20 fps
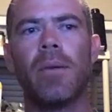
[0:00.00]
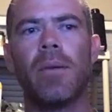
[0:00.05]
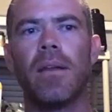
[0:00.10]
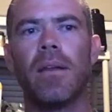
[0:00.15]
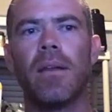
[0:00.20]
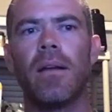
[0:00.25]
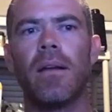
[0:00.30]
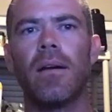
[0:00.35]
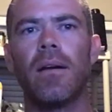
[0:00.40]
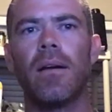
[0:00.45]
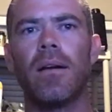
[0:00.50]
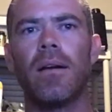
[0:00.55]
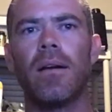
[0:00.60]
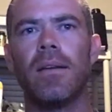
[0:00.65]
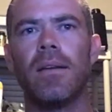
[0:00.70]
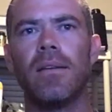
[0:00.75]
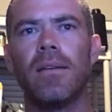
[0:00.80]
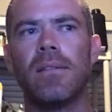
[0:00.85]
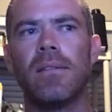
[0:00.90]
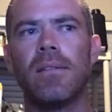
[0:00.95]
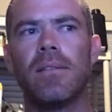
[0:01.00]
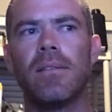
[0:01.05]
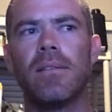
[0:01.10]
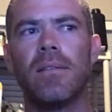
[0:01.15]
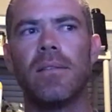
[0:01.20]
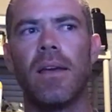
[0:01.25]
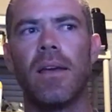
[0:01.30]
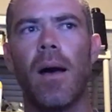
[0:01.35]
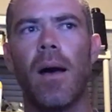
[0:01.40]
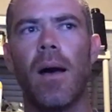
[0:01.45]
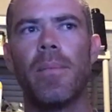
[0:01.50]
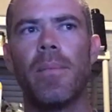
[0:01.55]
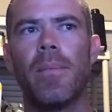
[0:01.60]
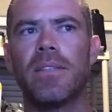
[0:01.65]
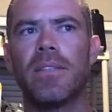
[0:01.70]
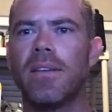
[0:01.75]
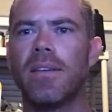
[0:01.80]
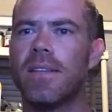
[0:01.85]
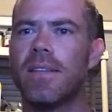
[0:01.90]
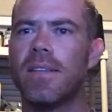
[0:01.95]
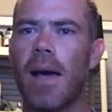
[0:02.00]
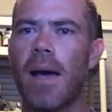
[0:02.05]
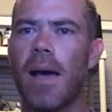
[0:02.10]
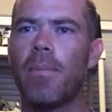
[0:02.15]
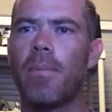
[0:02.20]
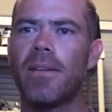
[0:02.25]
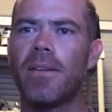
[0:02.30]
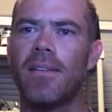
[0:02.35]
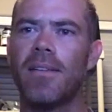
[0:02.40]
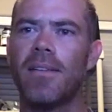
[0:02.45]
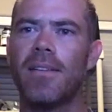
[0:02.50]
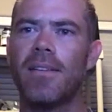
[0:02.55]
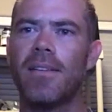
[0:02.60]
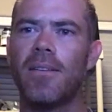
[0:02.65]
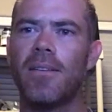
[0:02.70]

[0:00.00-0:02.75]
happened here is the opposite has happened.